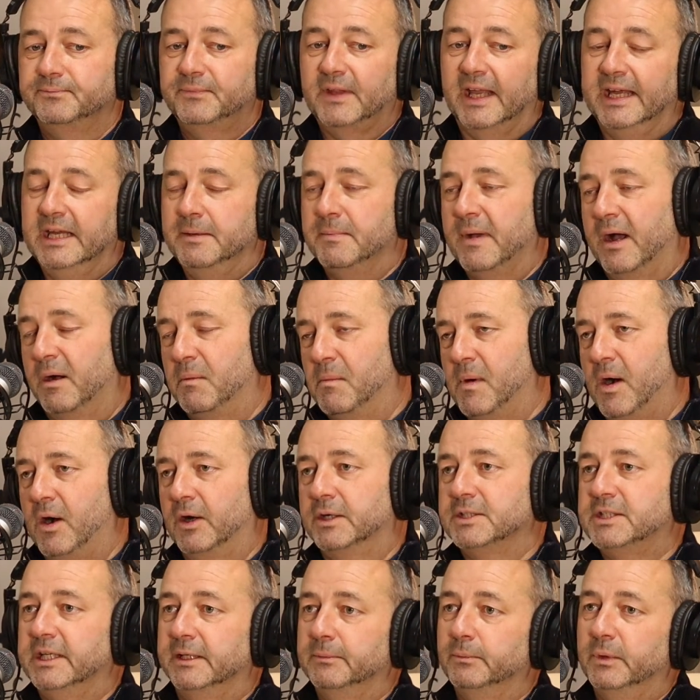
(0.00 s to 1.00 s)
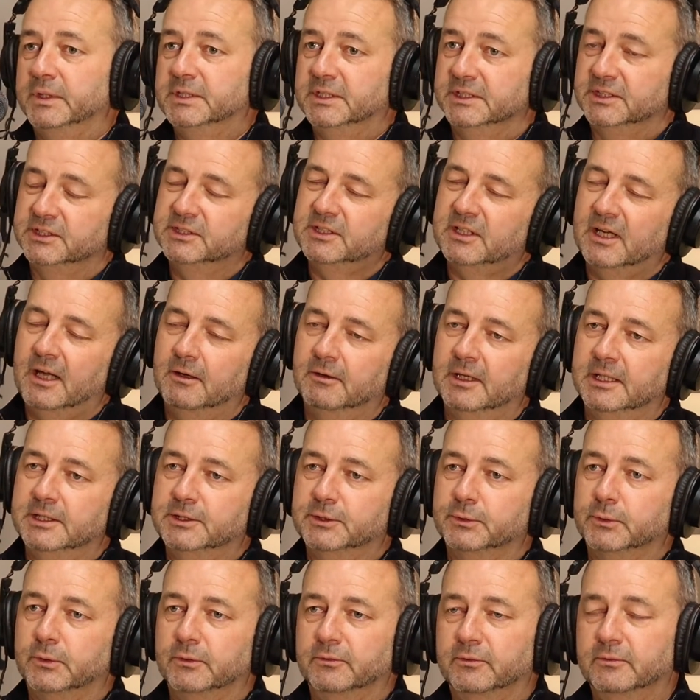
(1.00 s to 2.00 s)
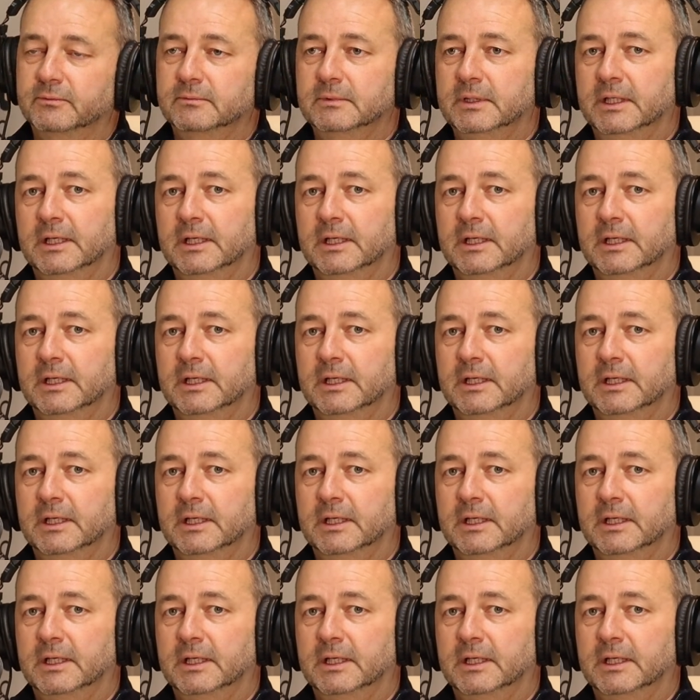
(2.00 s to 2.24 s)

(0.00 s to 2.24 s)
email marketing, which is slowly sort of